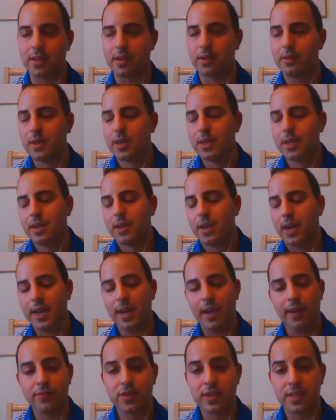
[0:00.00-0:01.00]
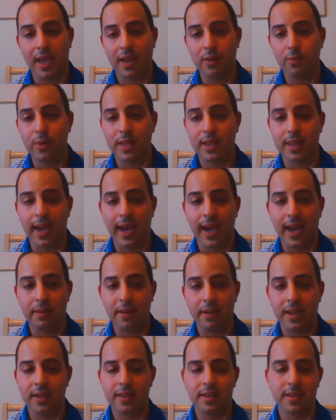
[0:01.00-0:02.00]
So enough said with
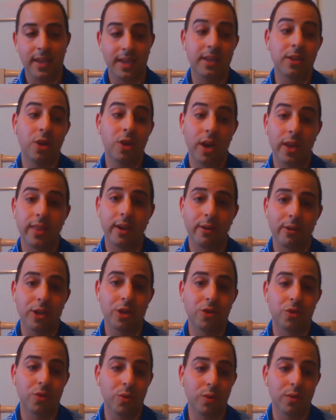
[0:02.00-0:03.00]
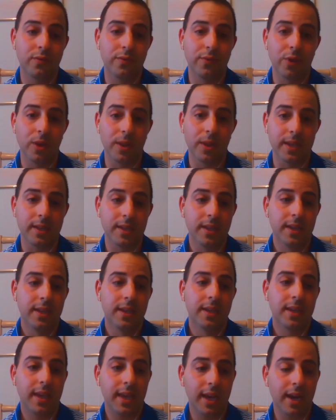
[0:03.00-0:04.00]
that. And and you're very truthful and
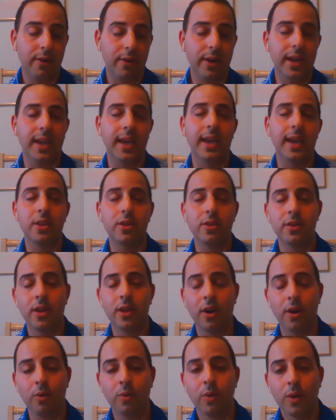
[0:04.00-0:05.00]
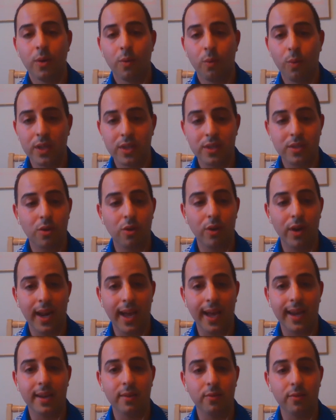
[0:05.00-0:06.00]
caring, and you know what's going
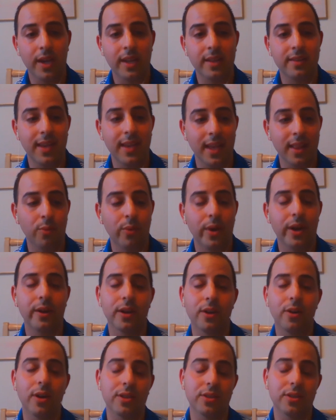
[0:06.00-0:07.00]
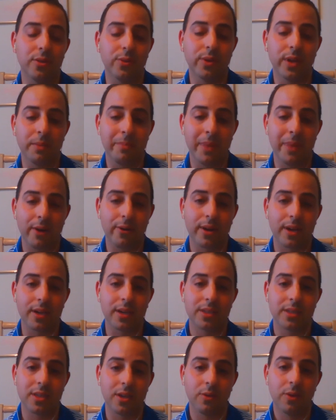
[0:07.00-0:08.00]
on in, in Delaware and also in
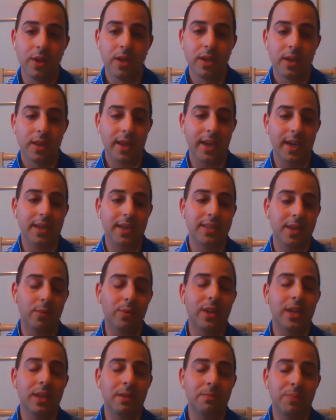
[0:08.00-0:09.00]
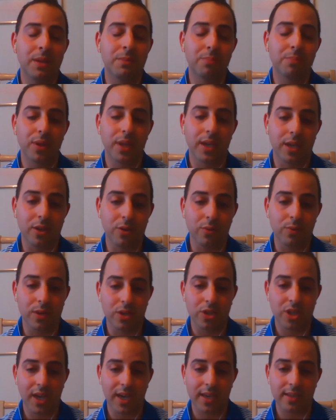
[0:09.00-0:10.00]
America. So, like I said, we need people like you
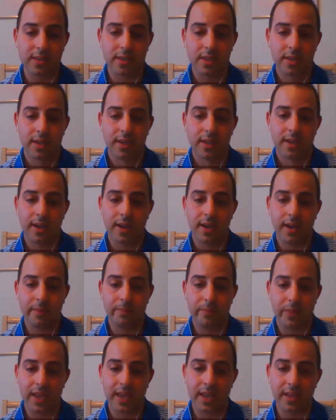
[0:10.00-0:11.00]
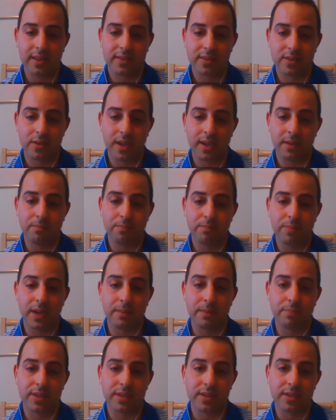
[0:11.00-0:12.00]
and Jess um, in in
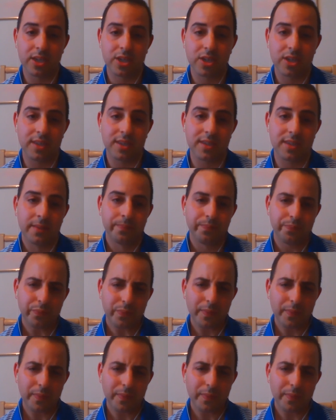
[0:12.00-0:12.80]
big positions.